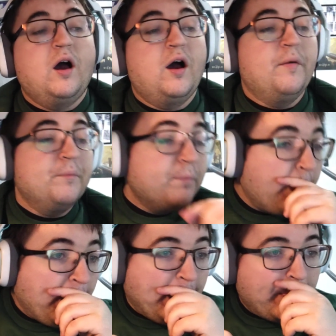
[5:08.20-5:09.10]
Um,
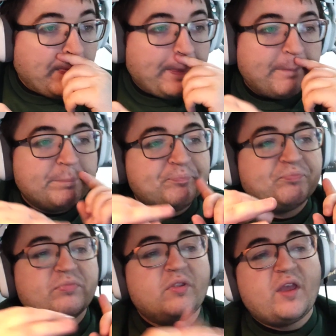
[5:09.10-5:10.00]

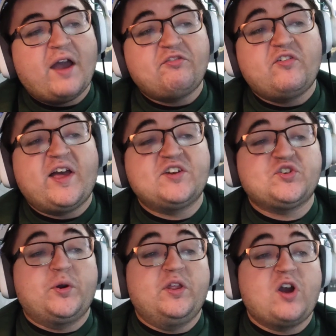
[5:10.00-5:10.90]
after that,
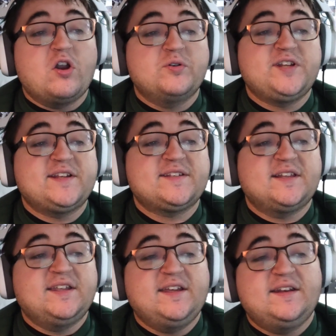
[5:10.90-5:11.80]
Joey Logano takes
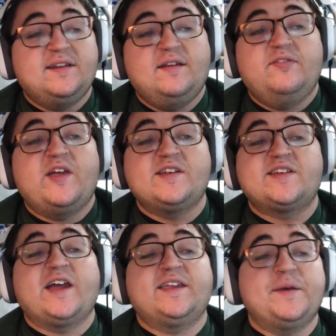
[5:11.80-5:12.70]
the lead. Then
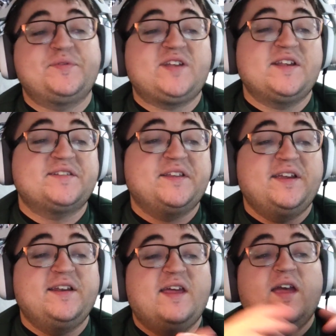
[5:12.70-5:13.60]
Ty Gibbs takes the
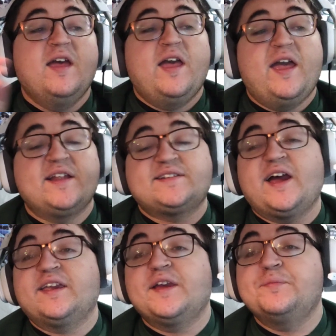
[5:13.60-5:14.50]
lead, and
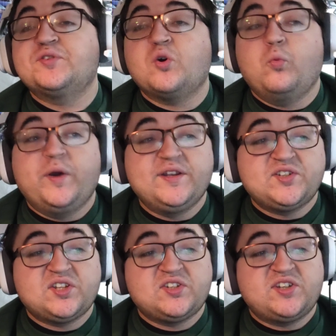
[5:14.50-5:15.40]
Ty Gibbs
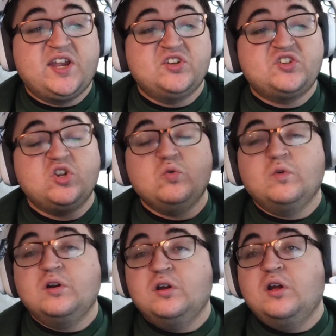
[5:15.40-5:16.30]
wins stage
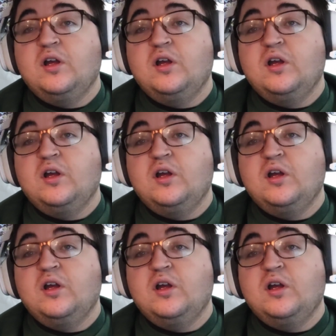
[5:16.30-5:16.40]
two